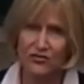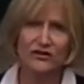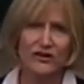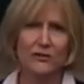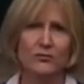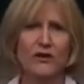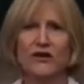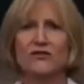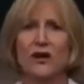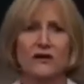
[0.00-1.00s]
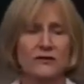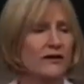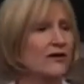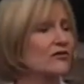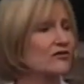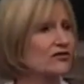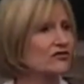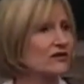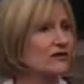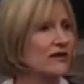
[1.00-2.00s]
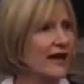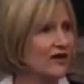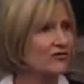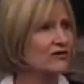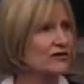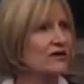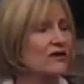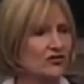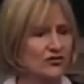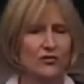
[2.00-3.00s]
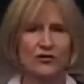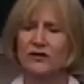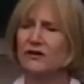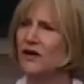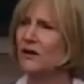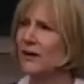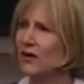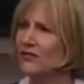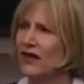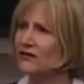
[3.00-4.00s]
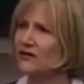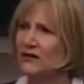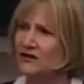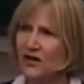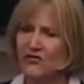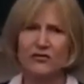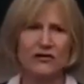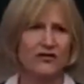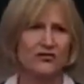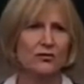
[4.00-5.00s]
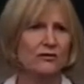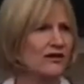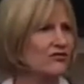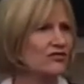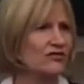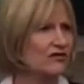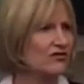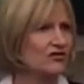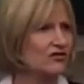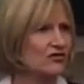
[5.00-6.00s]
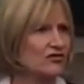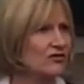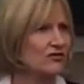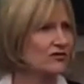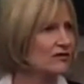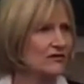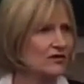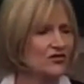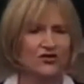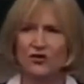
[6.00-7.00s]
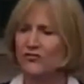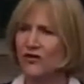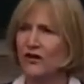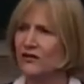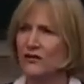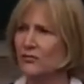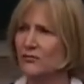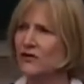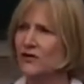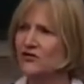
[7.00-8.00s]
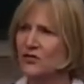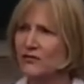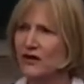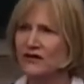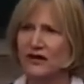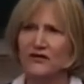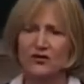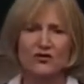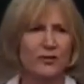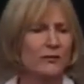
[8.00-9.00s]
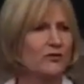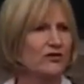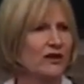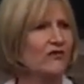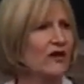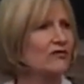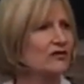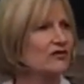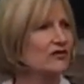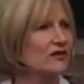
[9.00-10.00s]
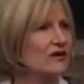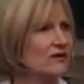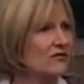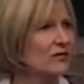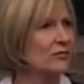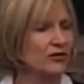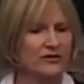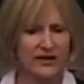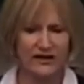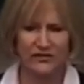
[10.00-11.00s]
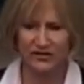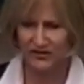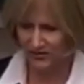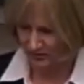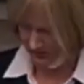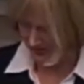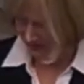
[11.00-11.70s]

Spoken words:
the Associated Press uncharacteristically actually did a story about that. Nevertheless, do a LexisNexis search and you just don't find, something like 10 newspapers out of hundreds reported anything to do